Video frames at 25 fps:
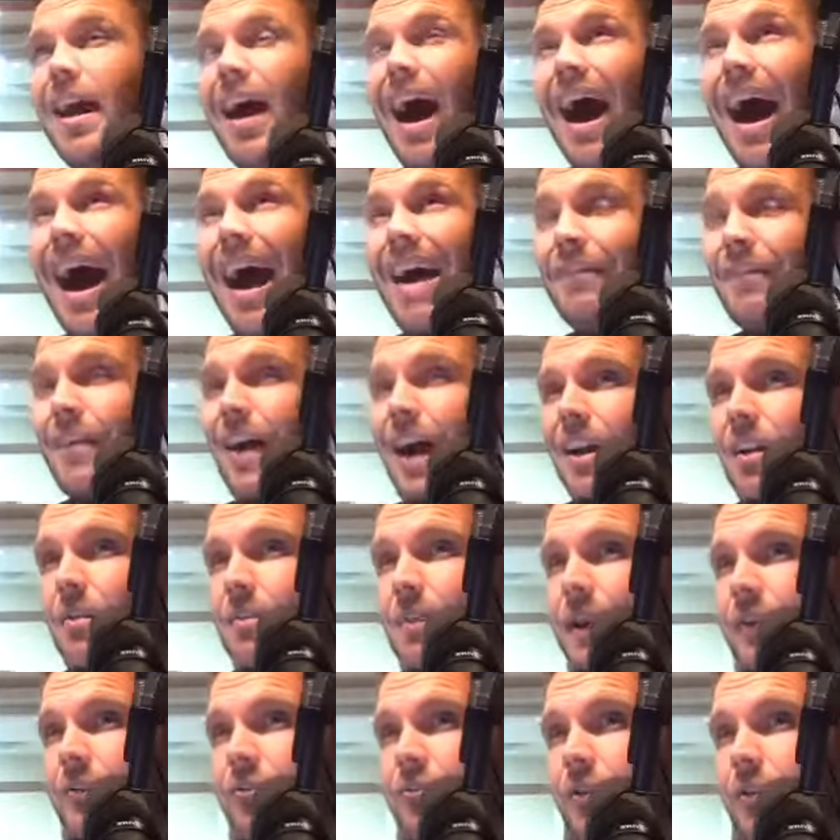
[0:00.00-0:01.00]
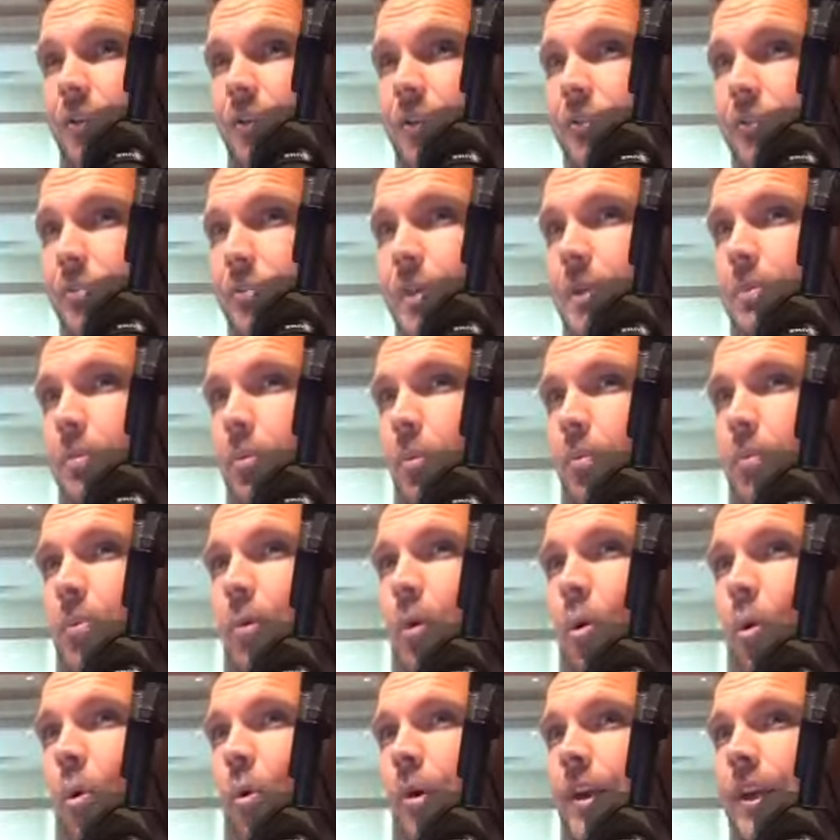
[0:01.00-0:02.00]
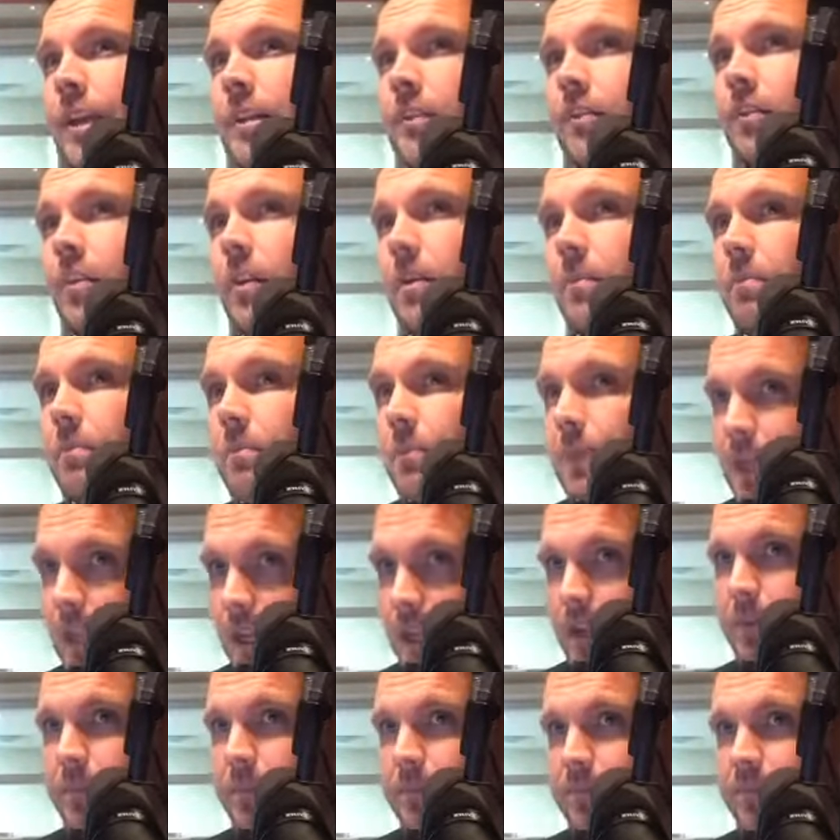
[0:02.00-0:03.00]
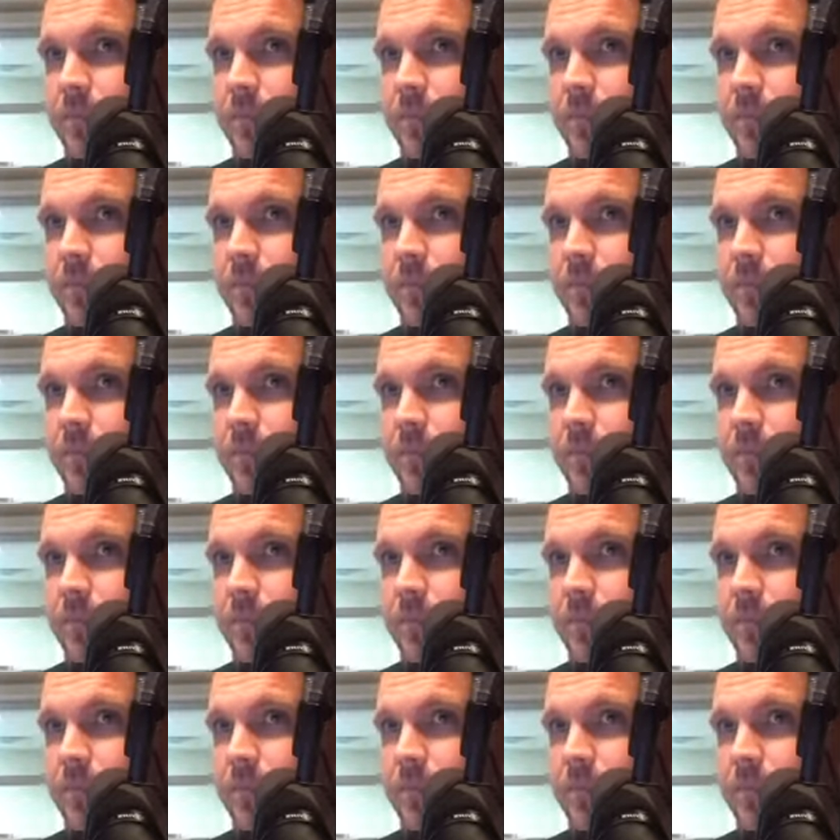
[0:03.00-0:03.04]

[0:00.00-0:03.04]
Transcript: I've got to make sure there's people pouring into me.